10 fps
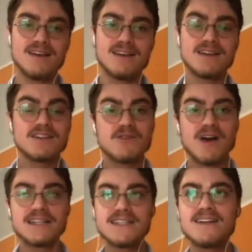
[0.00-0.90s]
So
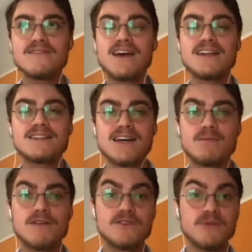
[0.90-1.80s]
I did an event
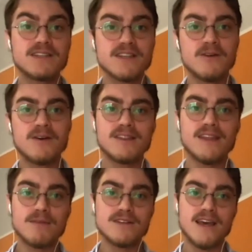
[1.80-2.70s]
a few weeks ago on
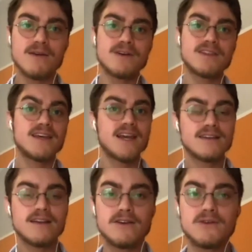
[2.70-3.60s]
Labor Day with a
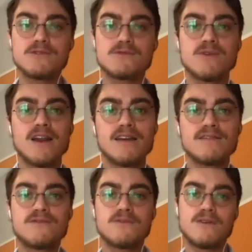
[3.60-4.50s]
candidate who's running
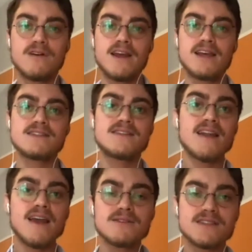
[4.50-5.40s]
for a state
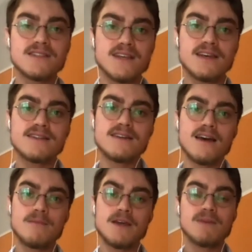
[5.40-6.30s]
house seat
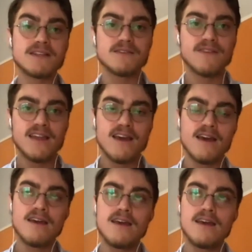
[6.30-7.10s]
in Pennsylvania.